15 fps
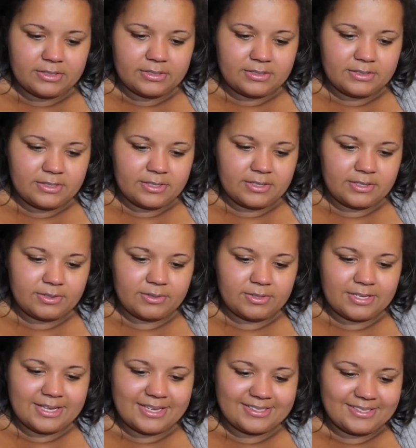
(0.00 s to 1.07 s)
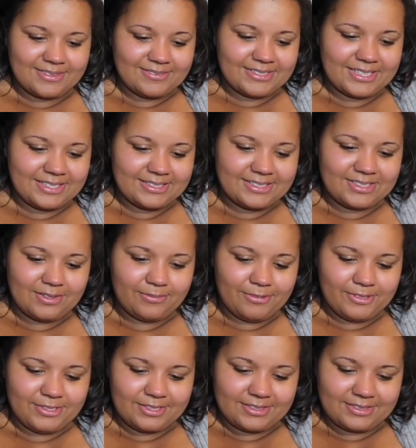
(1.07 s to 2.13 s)
So yeah, so I was like
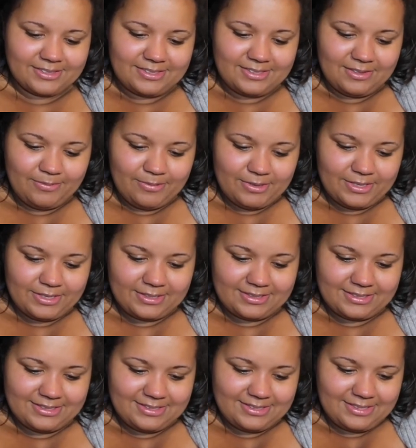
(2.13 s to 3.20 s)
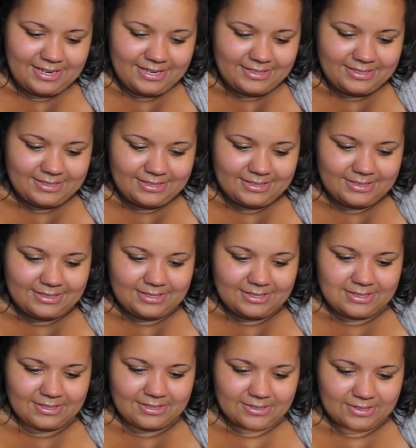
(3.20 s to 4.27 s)
super super excited
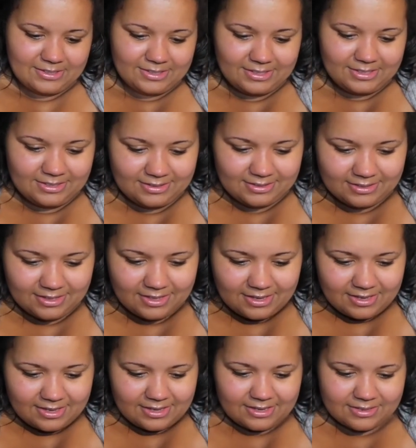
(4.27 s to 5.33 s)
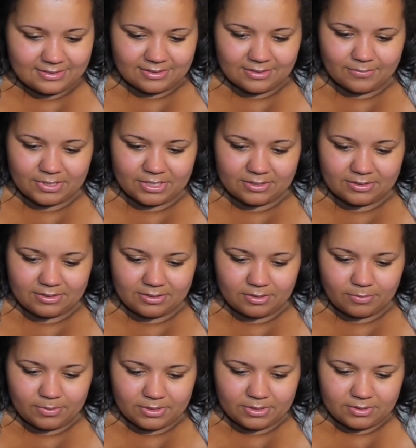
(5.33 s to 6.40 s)
that I got this, and I'm being
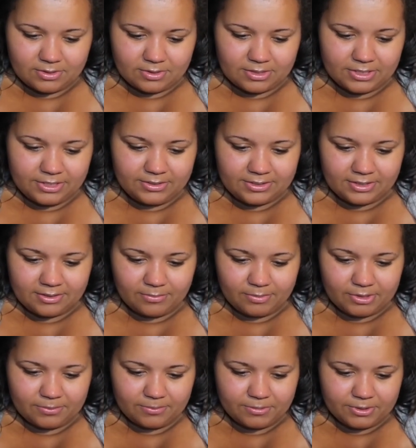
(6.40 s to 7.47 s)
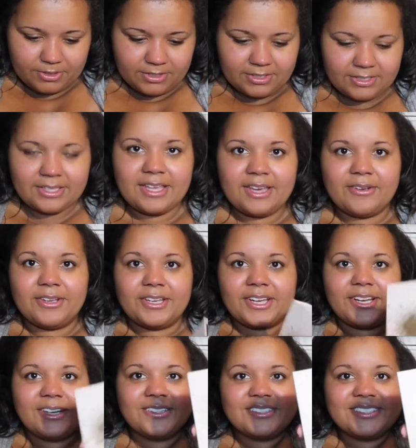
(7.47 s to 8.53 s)
stupid and not closing it properly. There we
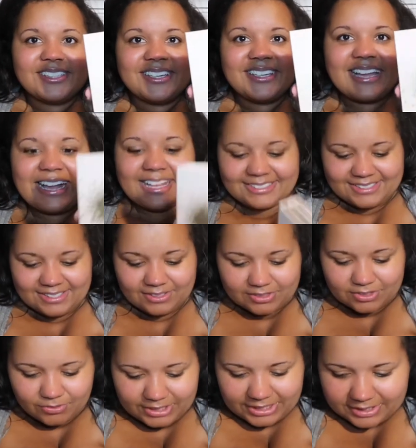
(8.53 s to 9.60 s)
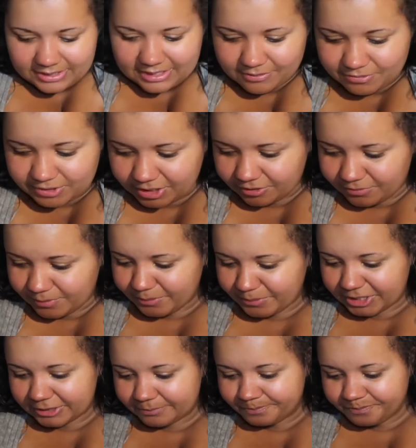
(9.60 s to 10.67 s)
go. So yeah, so it was really lovely off my
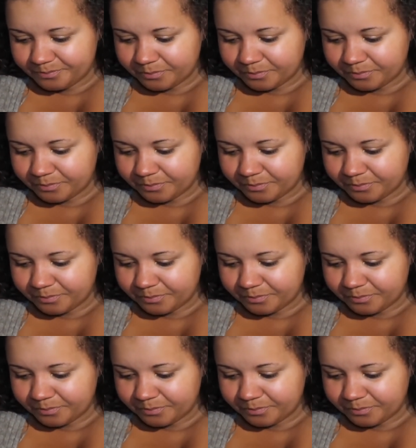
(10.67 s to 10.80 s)
mom.